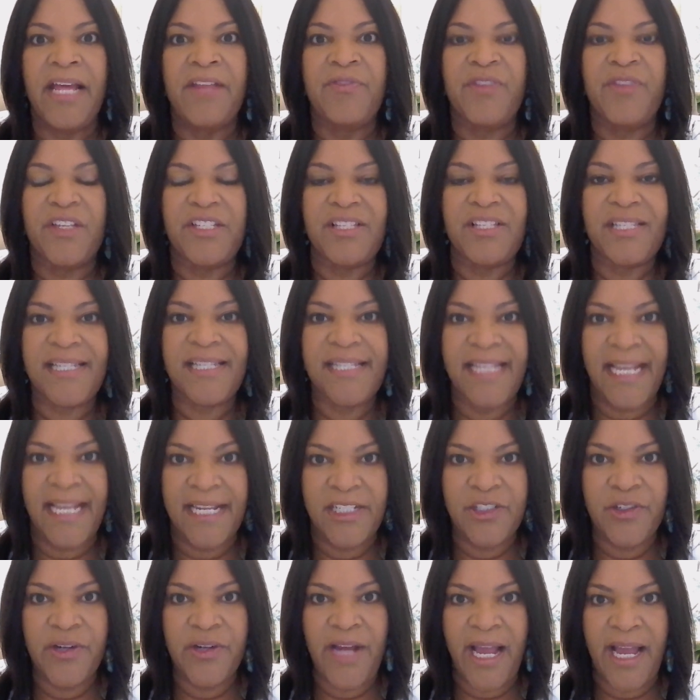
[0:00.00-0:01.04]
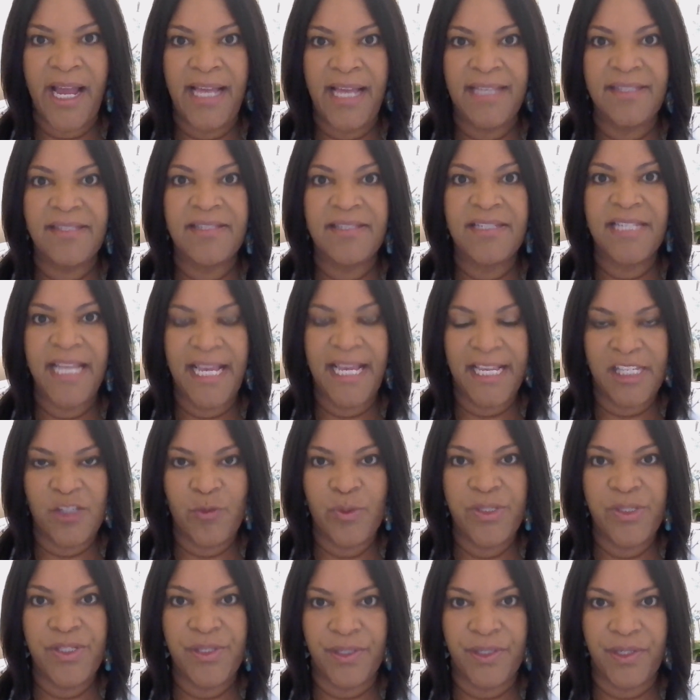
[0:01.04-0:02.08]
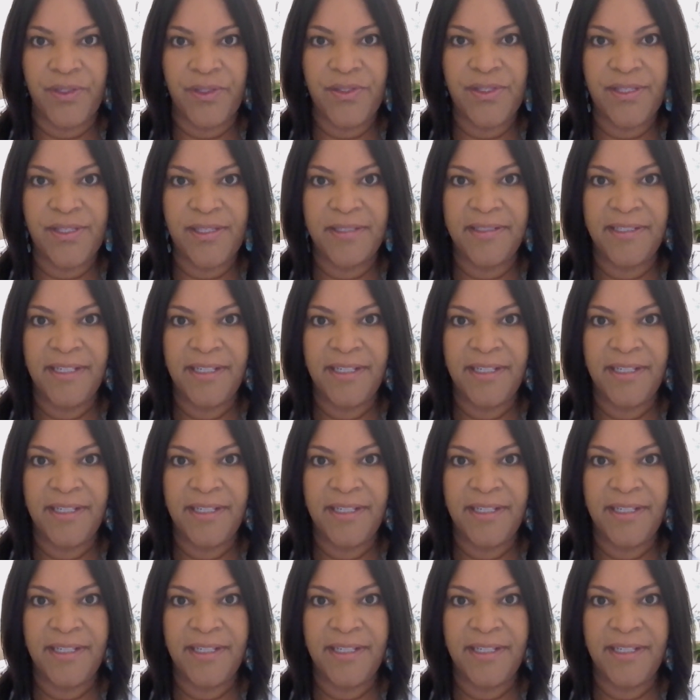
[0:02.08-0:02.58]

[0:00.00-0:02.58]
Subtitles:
the standardized test results,